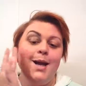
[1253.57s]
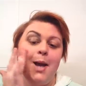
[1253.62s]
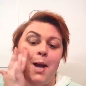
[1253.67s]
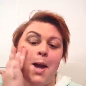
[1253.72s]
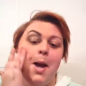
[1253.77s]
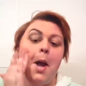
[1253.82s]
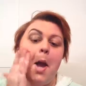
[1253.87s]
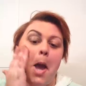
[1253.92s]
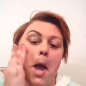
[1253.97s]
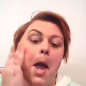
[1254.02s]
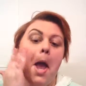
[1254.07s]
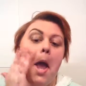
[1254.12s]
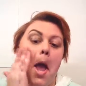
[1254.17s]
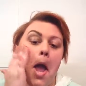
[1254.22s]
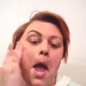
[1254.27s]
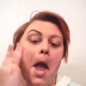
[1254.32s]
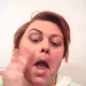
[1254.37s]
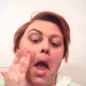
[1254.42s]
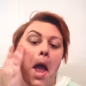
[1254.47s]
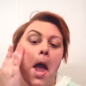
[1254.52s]

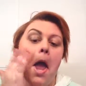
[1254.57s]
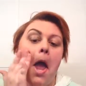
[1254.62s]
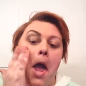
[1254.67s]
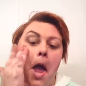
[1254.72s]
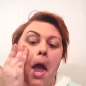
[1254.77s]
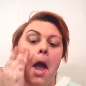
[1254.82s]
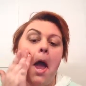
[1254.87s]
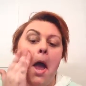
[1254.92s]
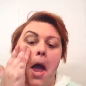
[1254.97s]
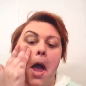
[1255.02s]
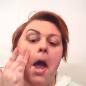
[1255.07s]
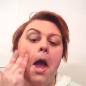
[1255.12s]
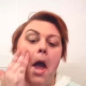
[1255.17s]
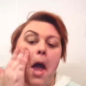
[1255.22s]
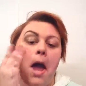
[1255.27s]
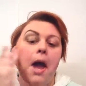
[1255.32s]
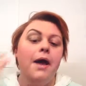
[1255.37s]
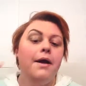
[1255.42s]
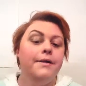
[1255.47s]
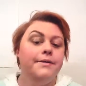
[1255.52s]

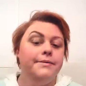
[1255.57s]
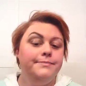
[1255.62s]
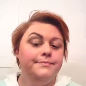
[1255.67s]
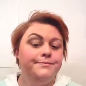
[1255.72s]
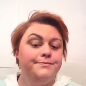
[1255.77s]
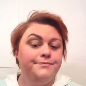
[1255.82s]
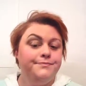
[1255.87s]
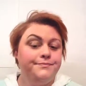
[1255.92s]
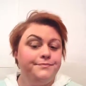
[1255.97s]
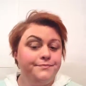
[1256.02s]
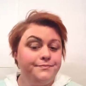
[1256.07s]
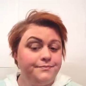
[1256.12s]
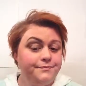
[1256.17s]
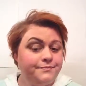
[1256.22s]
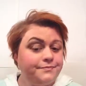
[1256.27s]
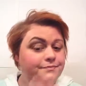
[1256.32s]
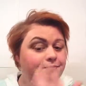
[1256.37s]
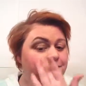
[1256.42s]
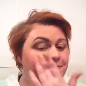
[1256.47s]
Nothing is said.